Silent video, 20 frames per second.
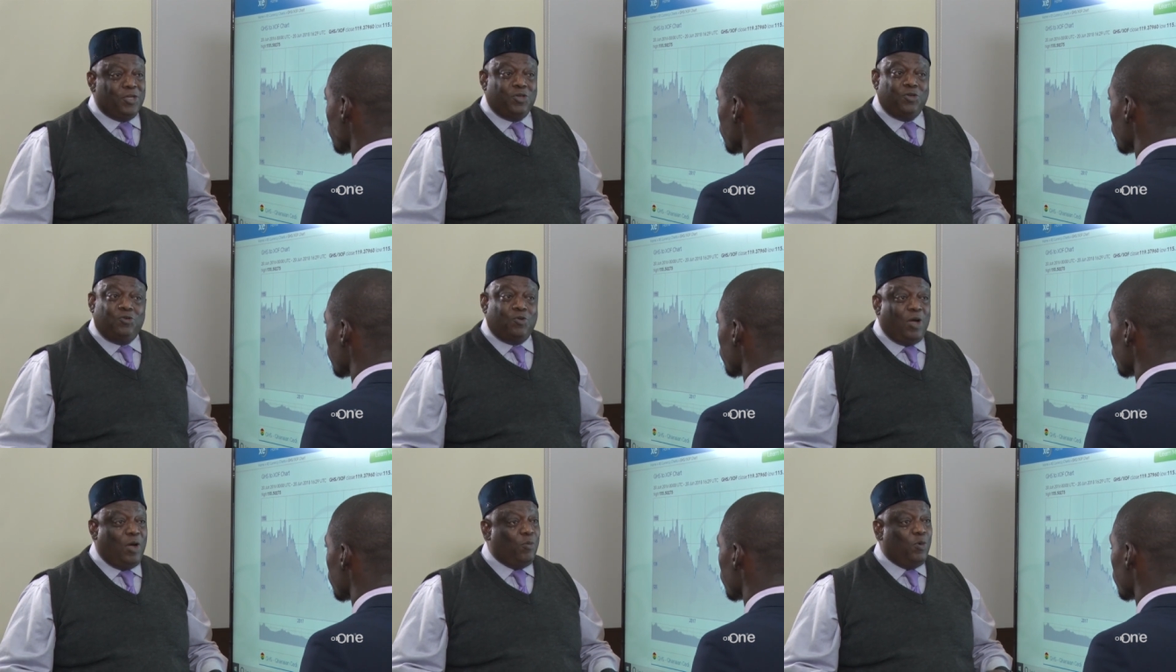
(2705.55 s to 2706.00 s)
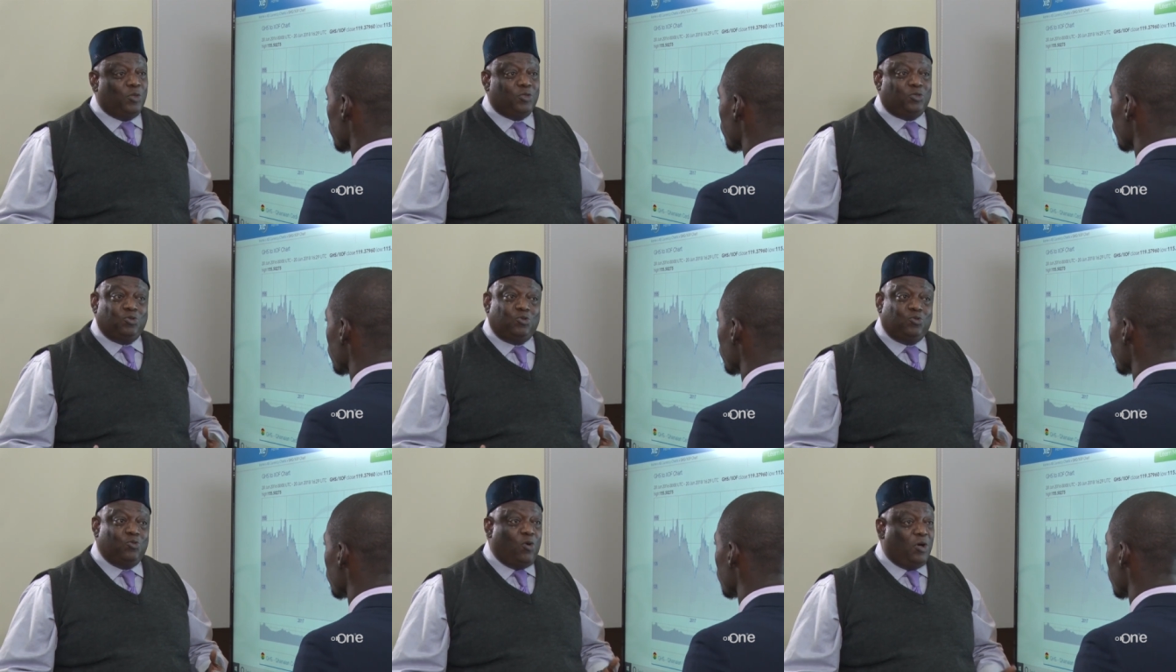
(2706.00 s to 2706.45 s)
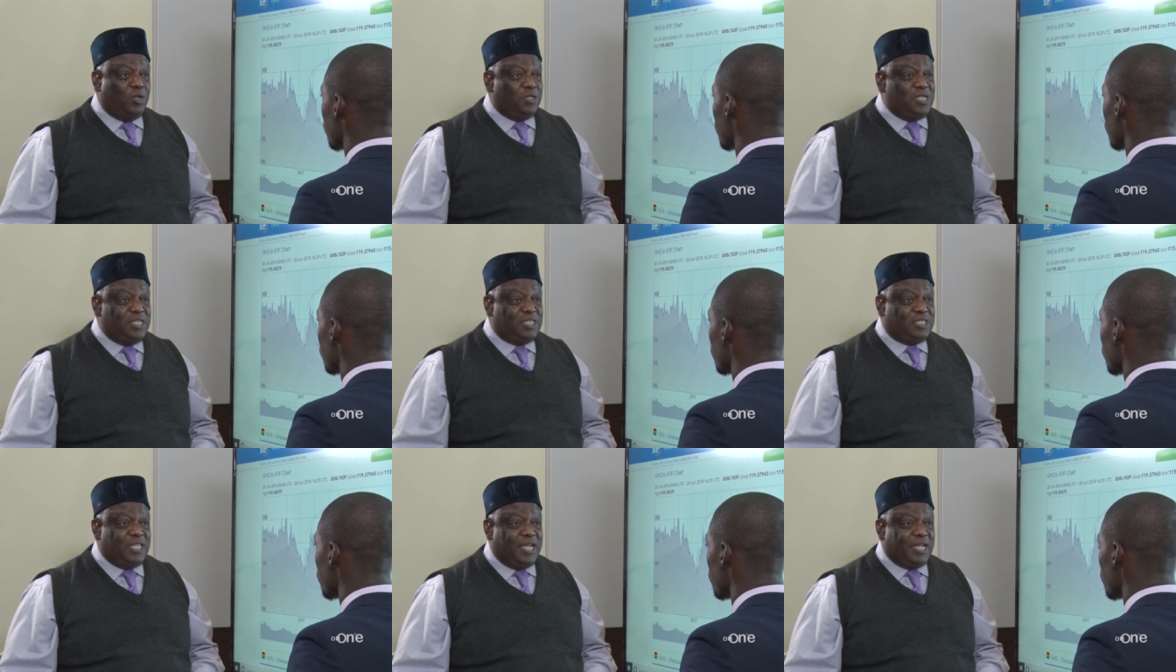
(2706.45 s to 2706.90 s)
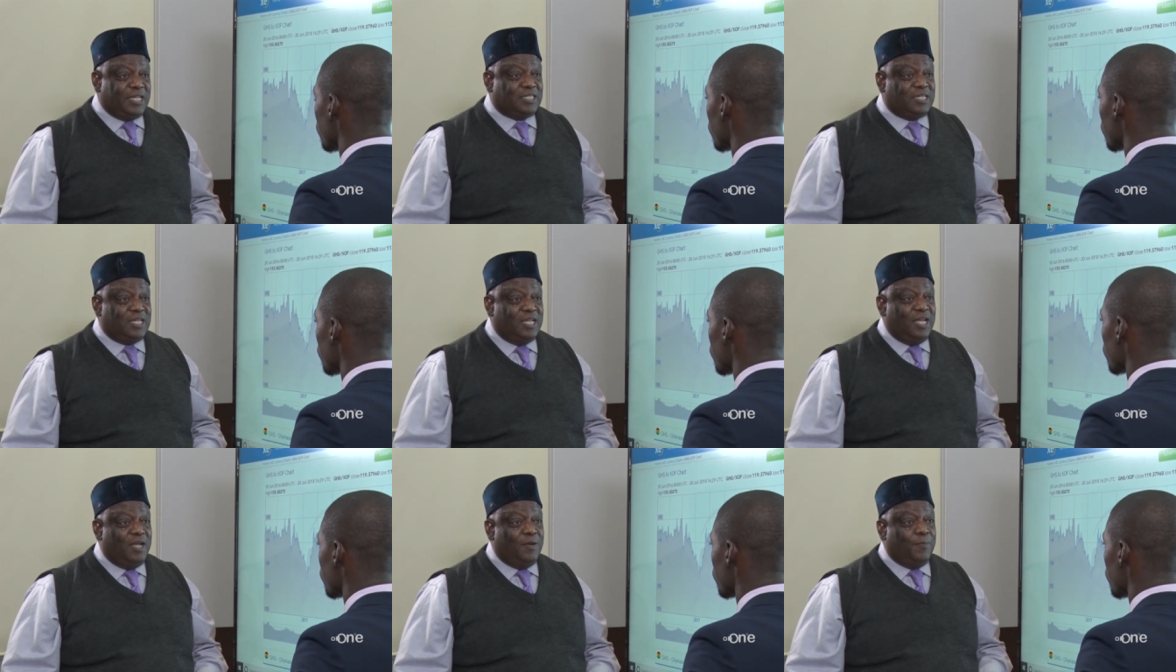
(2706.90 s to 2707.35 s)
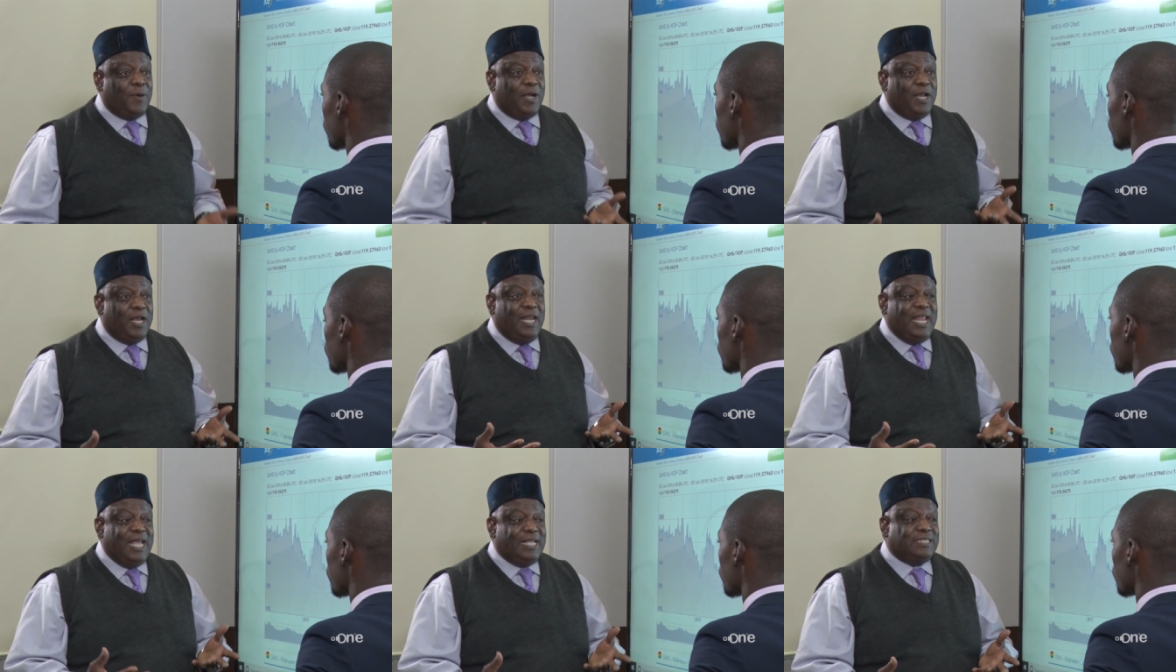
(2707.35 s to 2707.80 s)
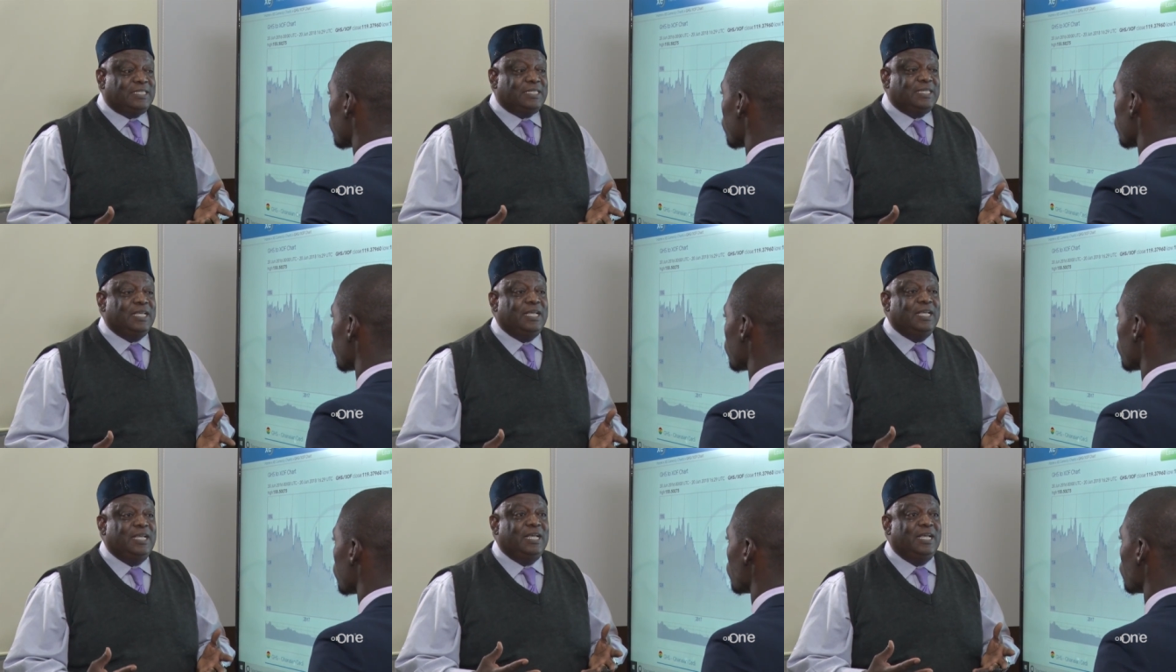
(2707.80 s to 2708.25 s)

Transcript: You know I want to do all these things. But let's